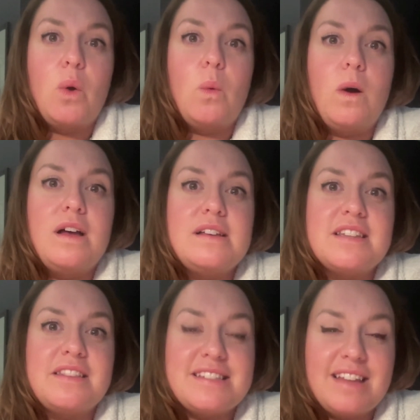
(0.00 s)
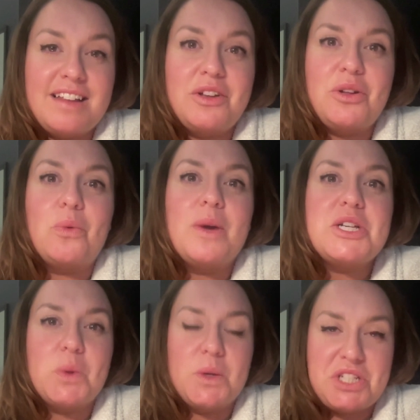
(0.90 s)
was this like little
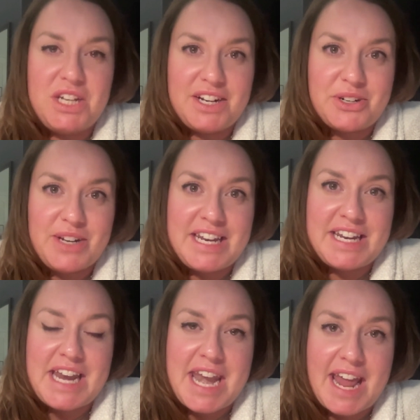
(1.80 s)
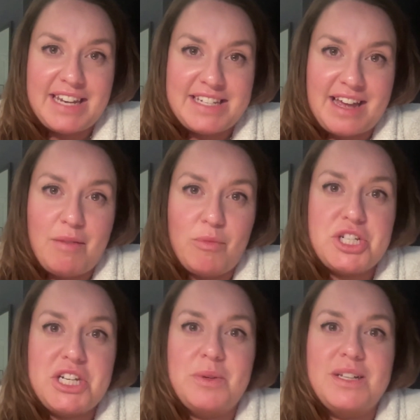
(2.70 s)
ritual she had created at nighttime where
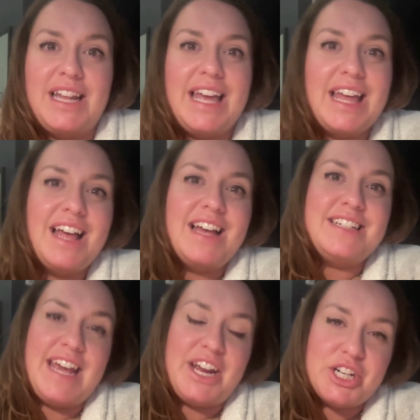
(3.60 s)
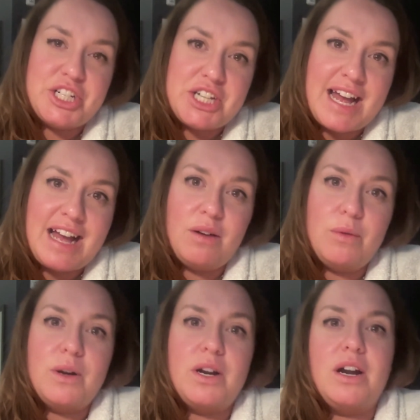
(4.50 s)
she would like take her
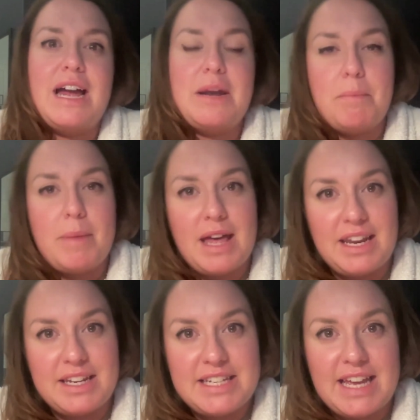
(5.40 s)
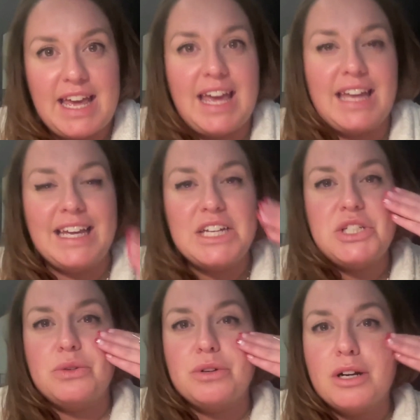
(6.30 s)
shower and meditate and like
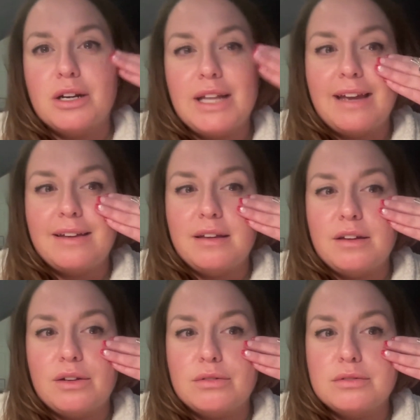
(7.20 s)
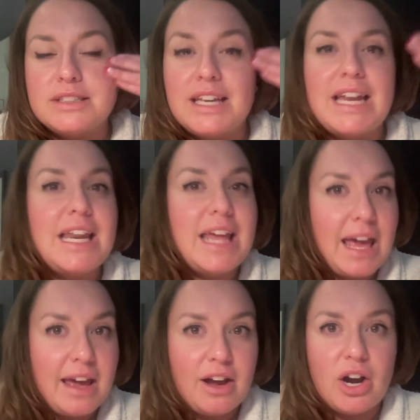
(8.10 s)
do her like, you know,
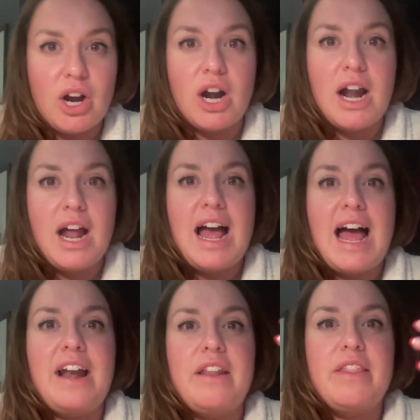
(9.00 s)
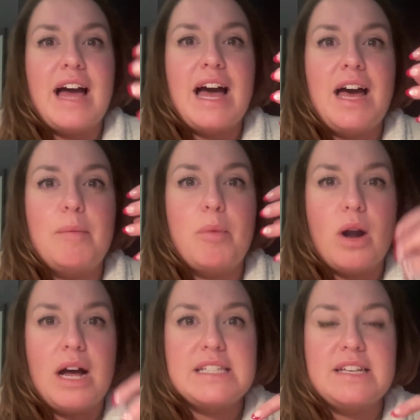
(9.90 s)
skincare. And that
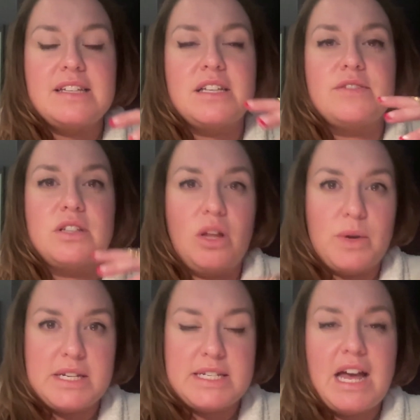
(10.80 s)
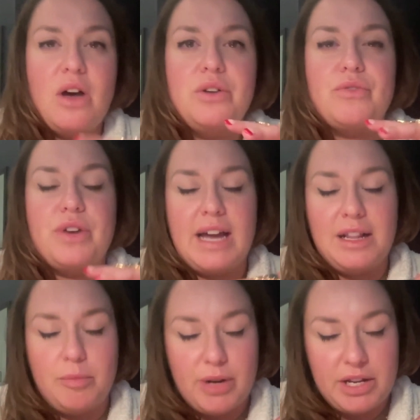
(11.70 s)
process of slowing down and
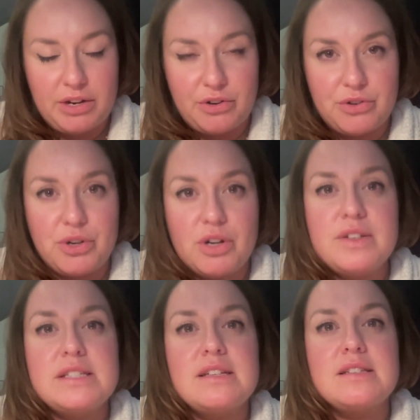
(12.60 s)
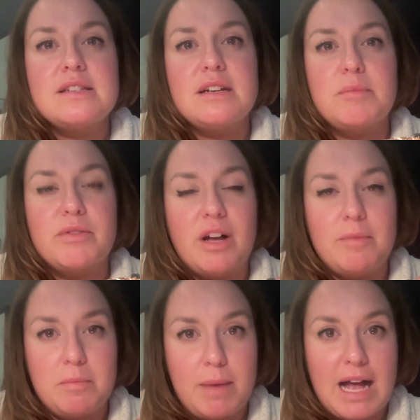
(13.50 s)
recalibrating her nervous system, of
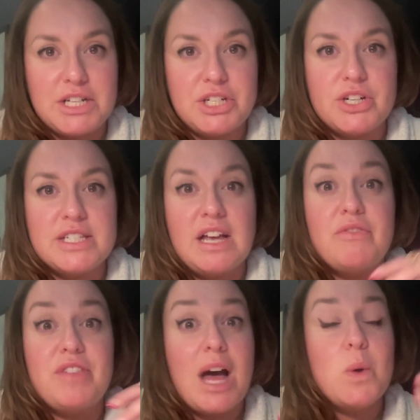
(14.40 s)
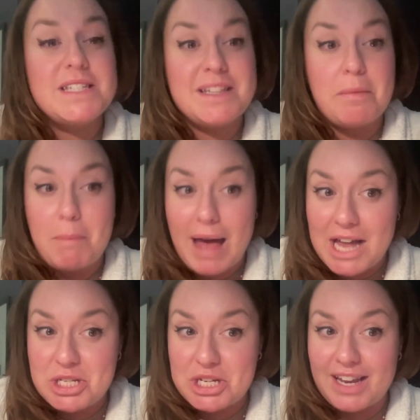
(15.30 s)
coming back to herself, that was the
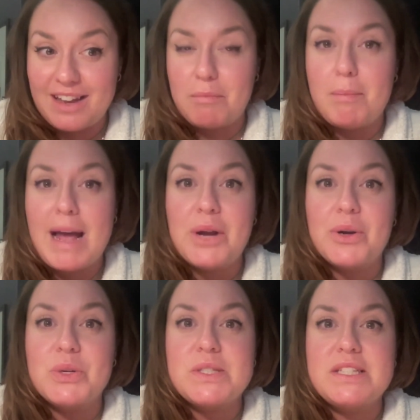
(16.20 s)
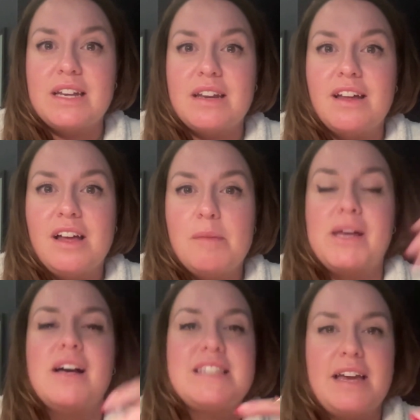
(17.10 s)
magic. Microdosing,
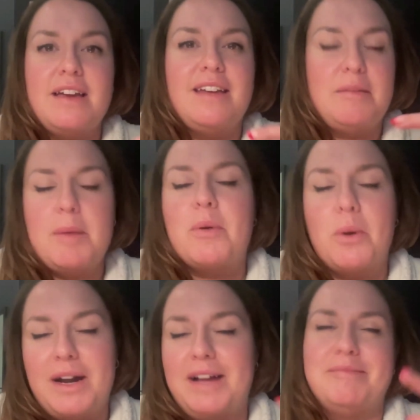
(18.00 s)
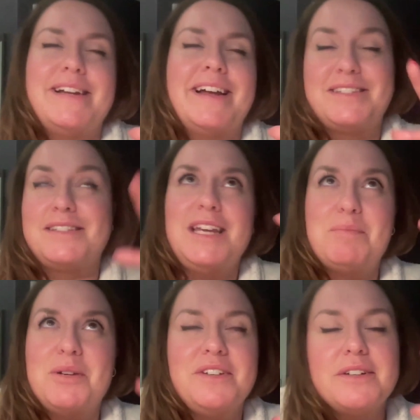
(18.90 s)
because in my program, like a
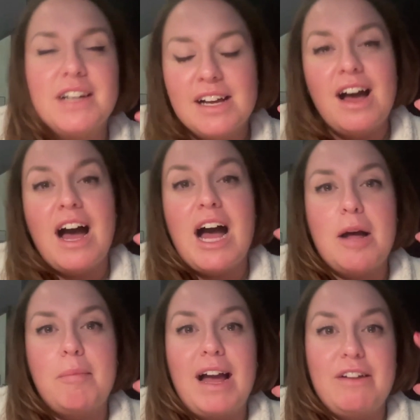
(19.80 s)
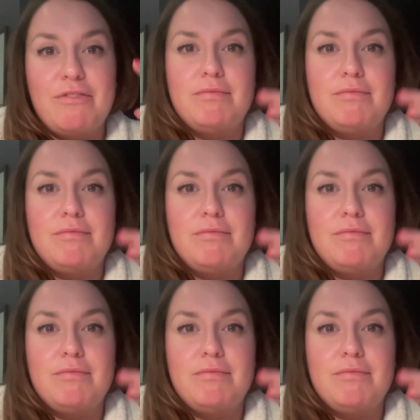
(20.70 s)
sneak preview, I